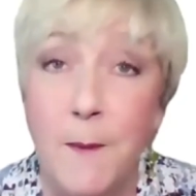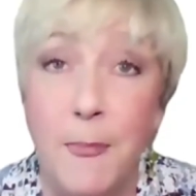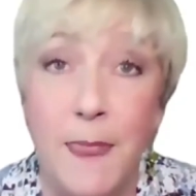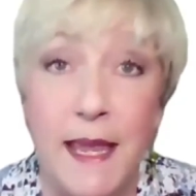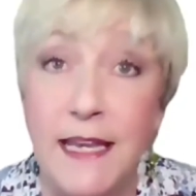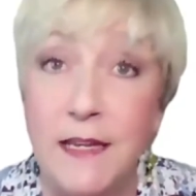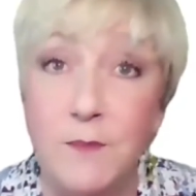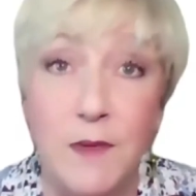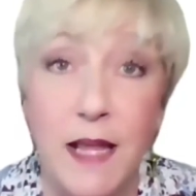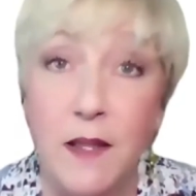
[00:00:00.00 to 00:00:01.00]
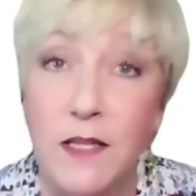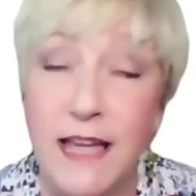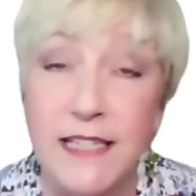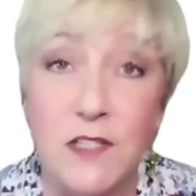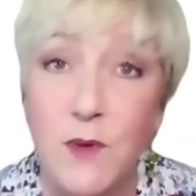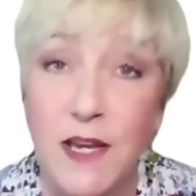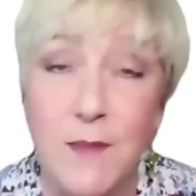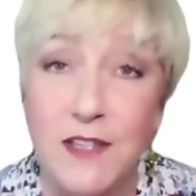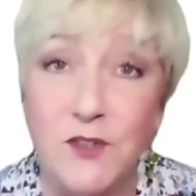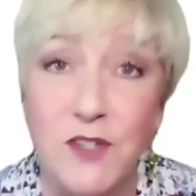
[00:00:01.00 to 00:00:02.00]
any licensed Reiki
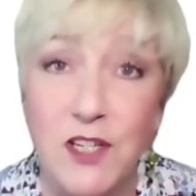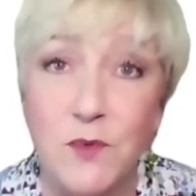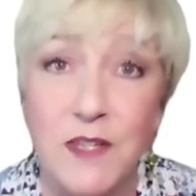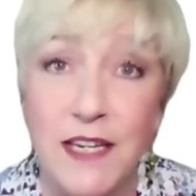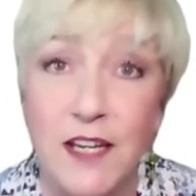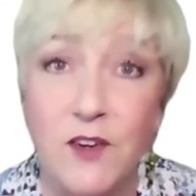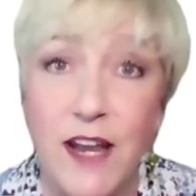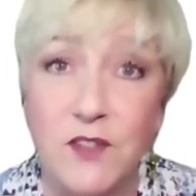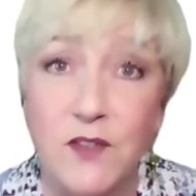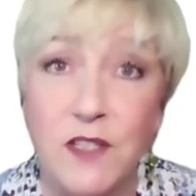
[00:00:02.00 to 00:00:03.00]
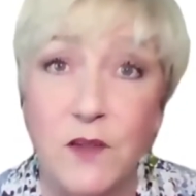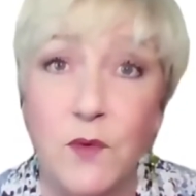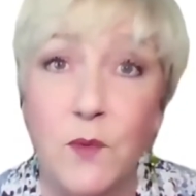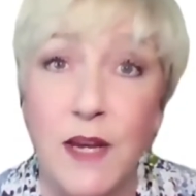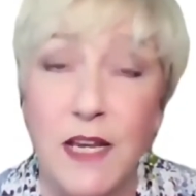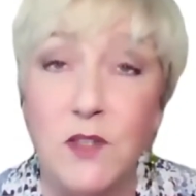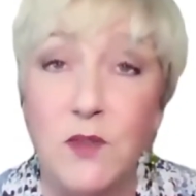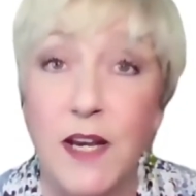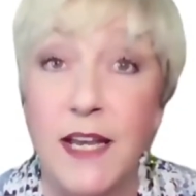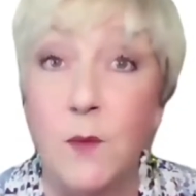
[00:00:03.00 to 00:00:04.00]
master teacher with the International Center for Reiki
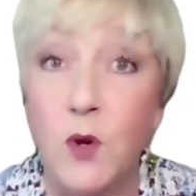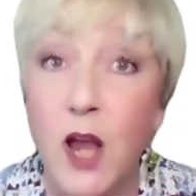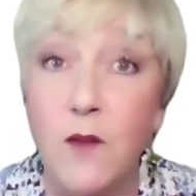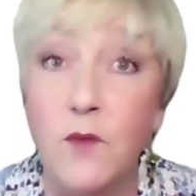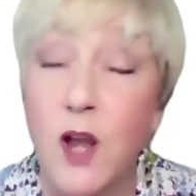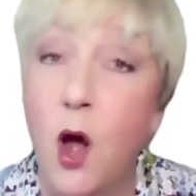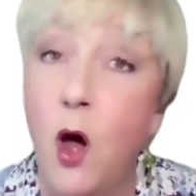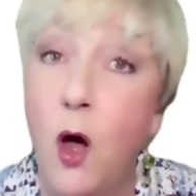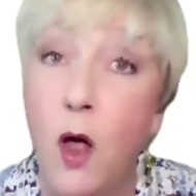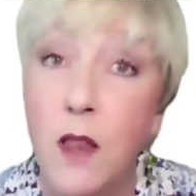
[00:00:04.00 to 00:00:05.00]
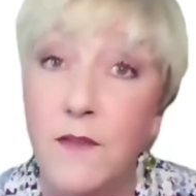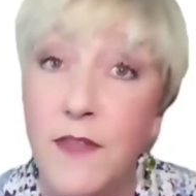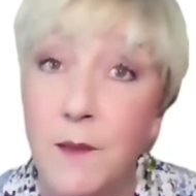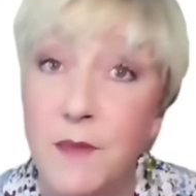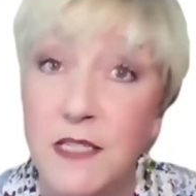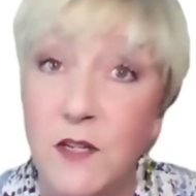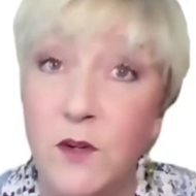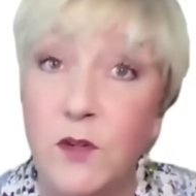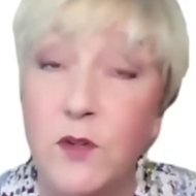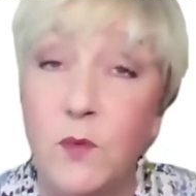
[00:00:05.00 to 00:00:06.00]
Training, and we're covering all of that
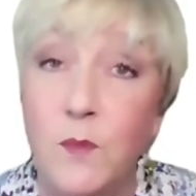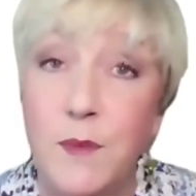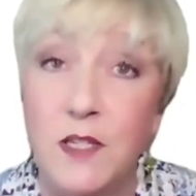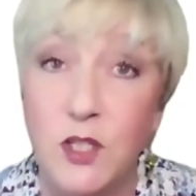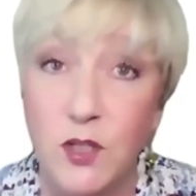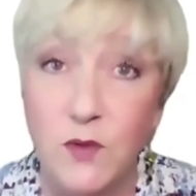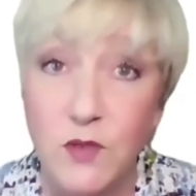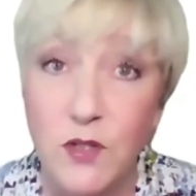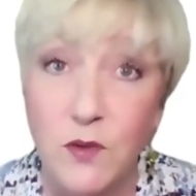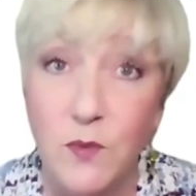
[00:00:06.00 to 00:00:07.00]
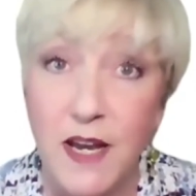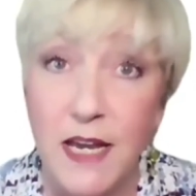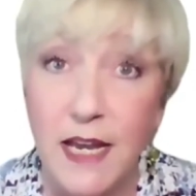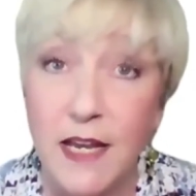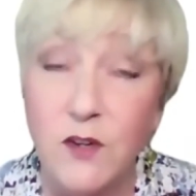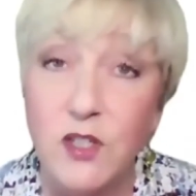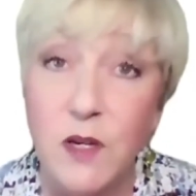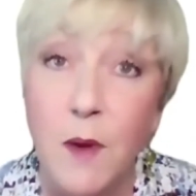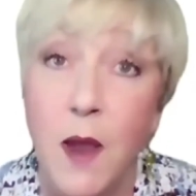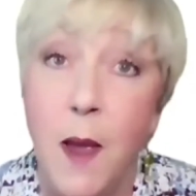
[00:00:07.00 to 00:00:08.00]
material. You will be attuned to the Reiki
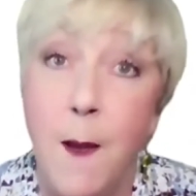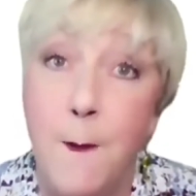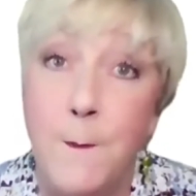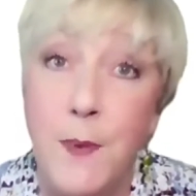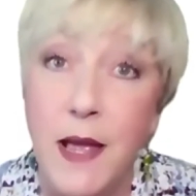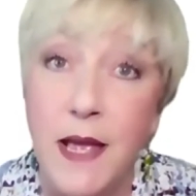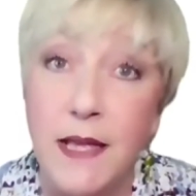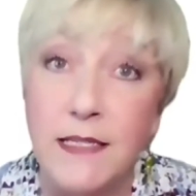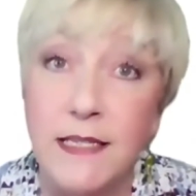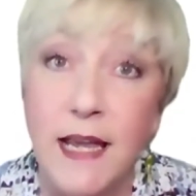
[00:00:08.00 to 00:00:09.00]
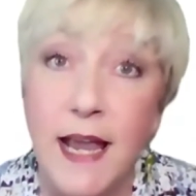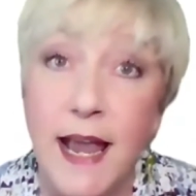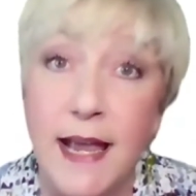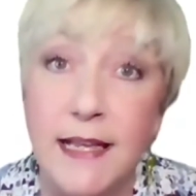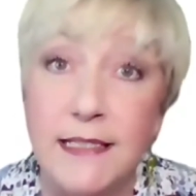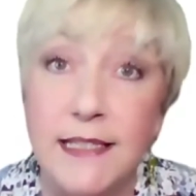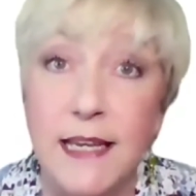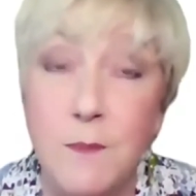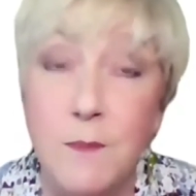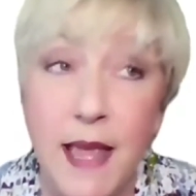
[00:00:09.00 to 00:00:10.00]
energy, but as
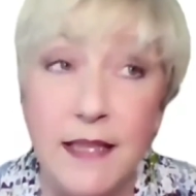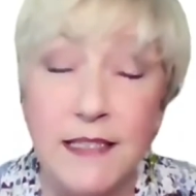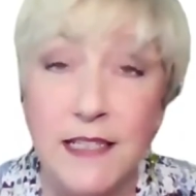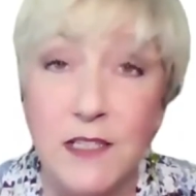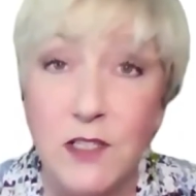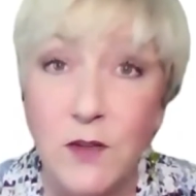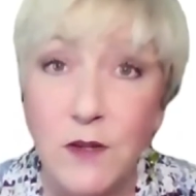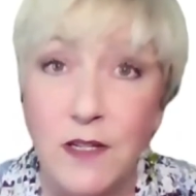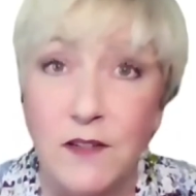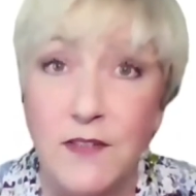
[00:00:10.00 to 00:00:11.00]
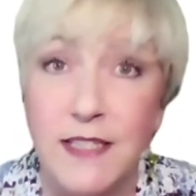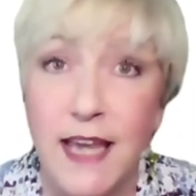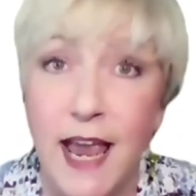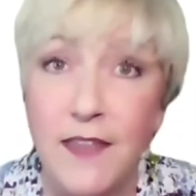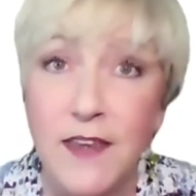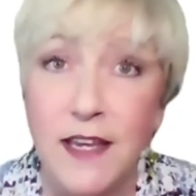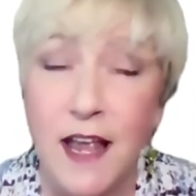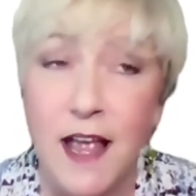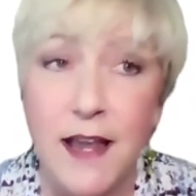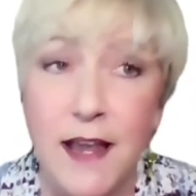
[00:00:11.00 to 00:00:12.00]
empaths and intuitives, Kathy and I